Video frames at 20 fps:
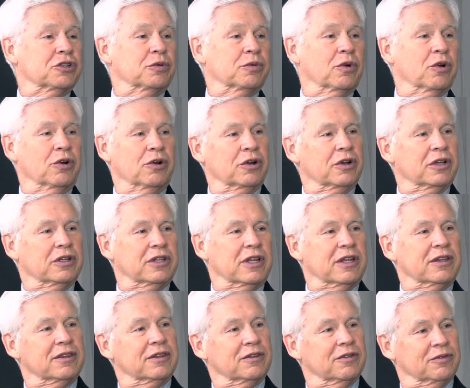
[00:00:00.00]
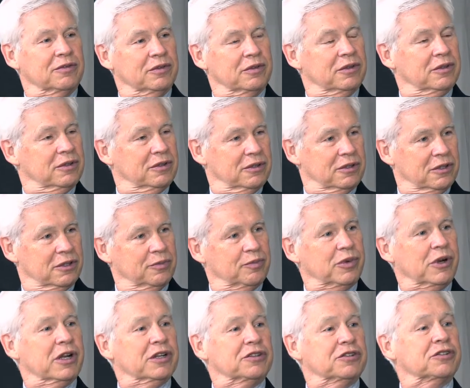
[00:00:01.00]
are wrong, and then the
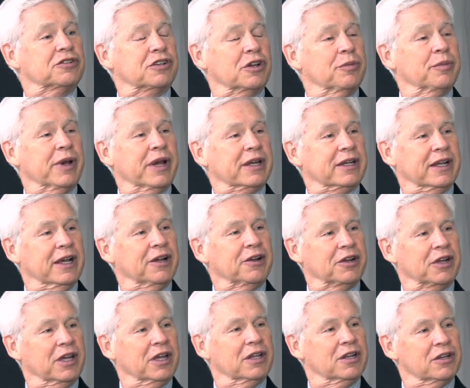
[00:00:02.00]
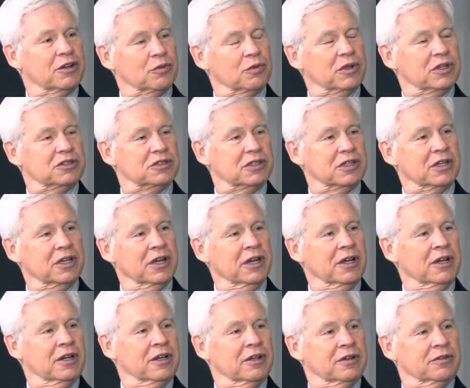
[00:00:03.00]
prices come back down again, and we see
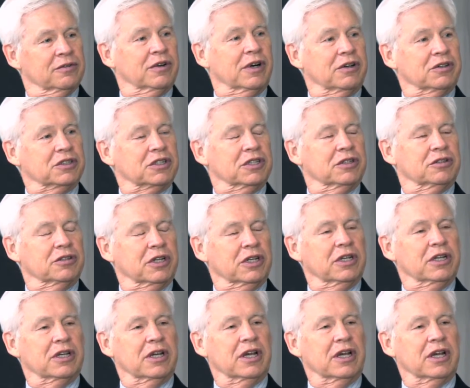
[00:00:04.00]
volatility